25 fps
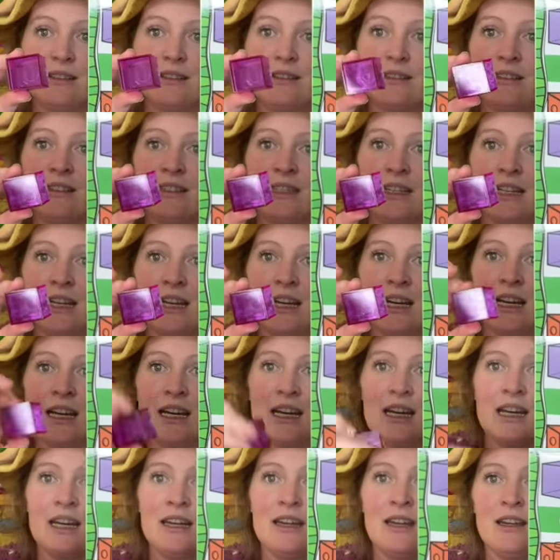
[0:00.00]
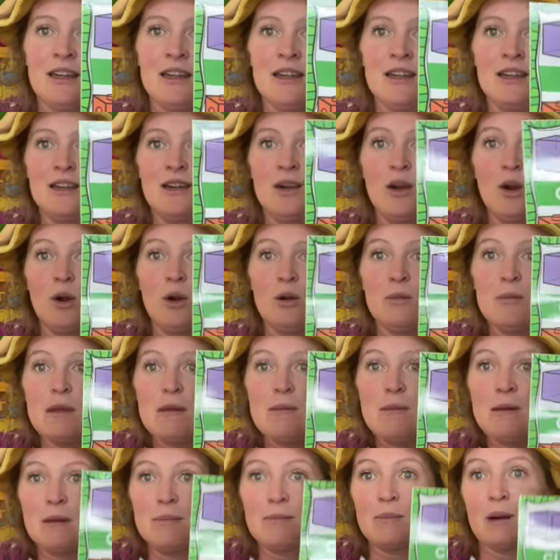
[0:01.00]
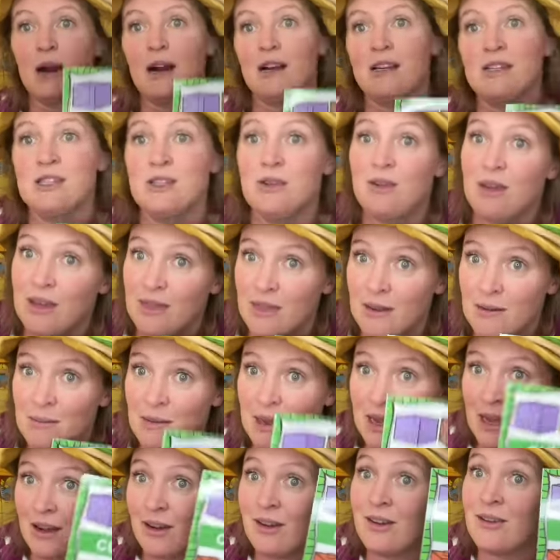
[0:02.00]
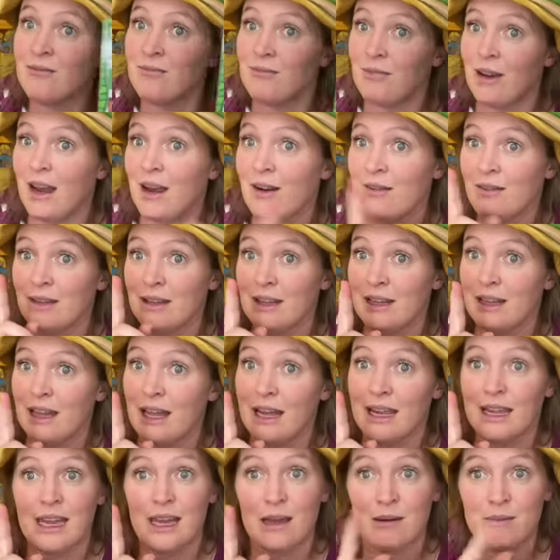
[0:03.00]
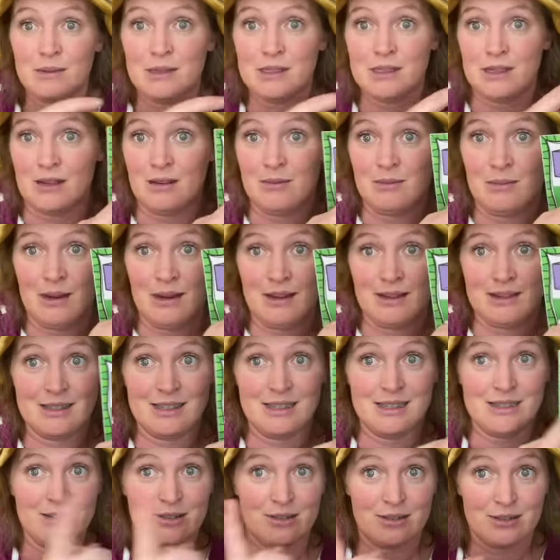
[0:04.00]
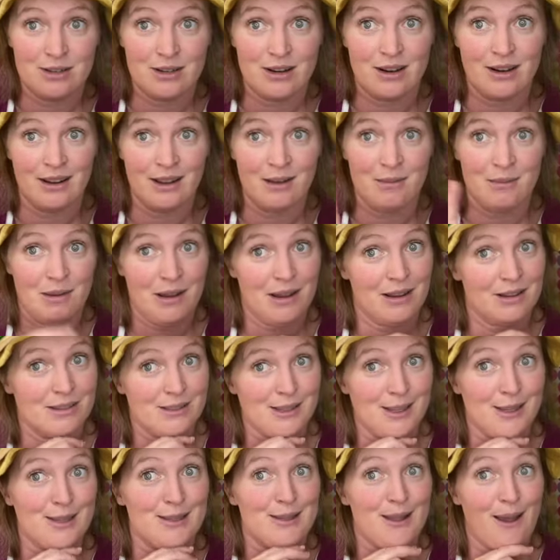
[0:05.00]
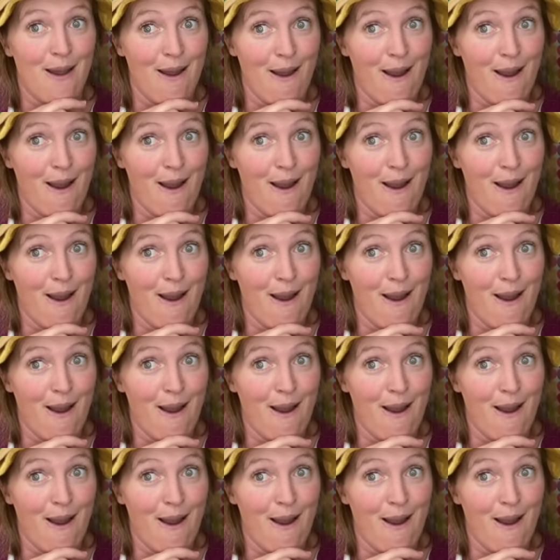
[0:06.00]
Ta-da! Or maybe a box you get in the mail. I really like Amazon boxes or Target boxes.